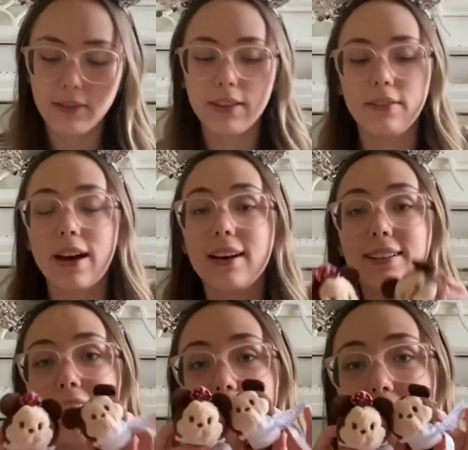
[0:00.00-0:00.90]
the
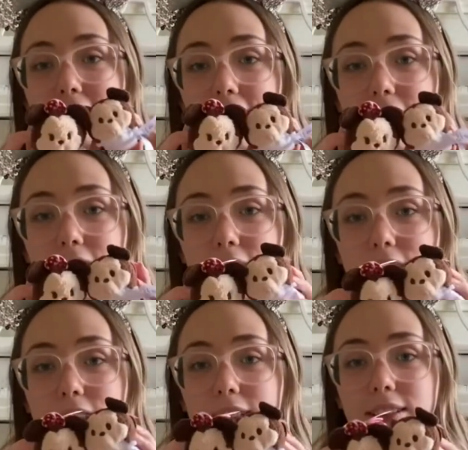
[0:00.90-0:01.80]
Valentine's Day
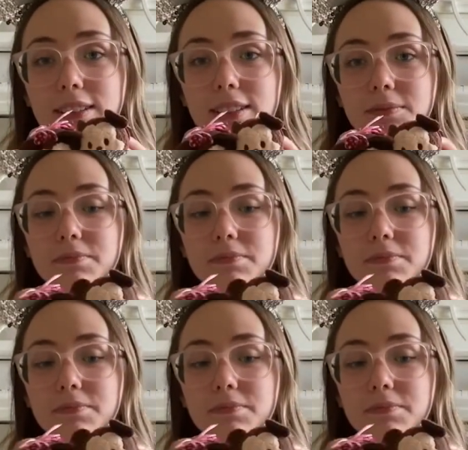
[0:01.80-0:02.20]
versions,